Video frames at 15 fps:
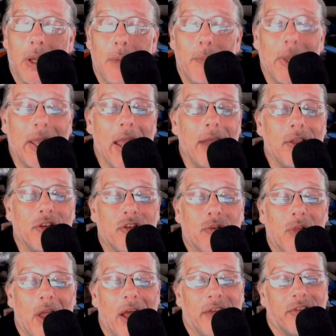Michaela's
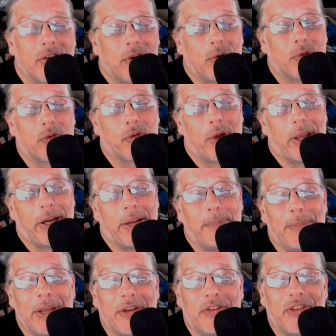classical
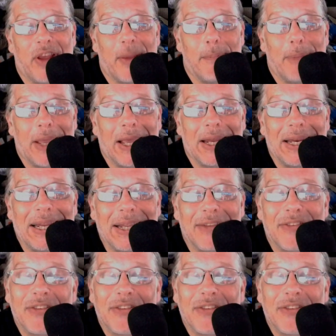training met jam band